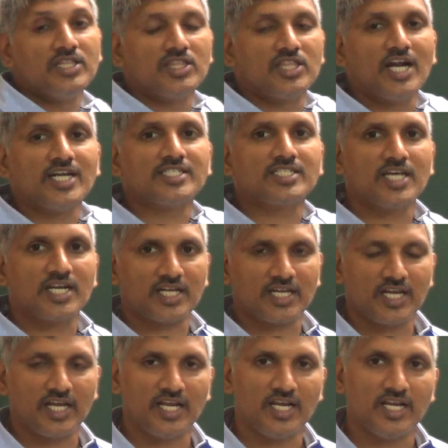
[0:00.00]
that
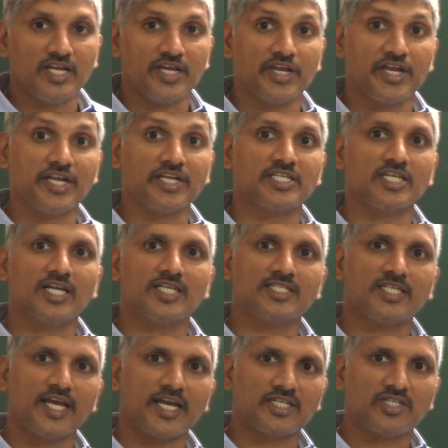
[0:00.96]
circle
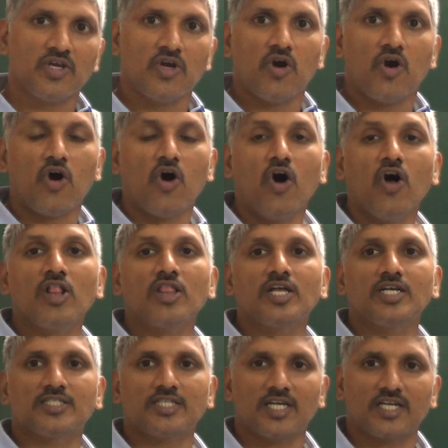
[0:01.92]
intersect all
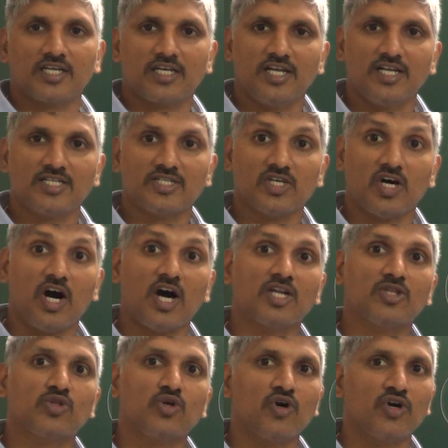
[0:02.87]
the circles
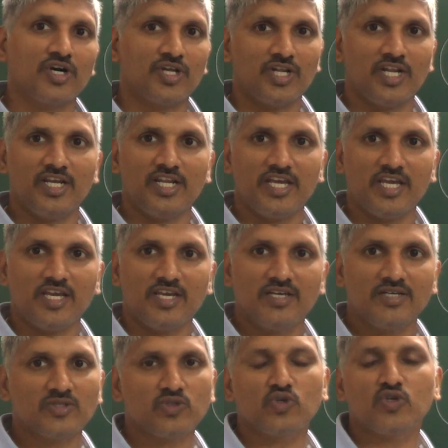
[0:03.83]

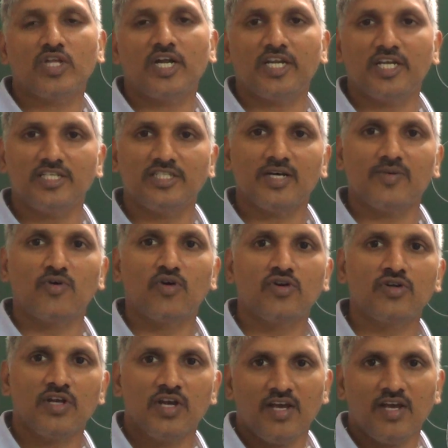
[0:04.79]
orthogonally. So that is about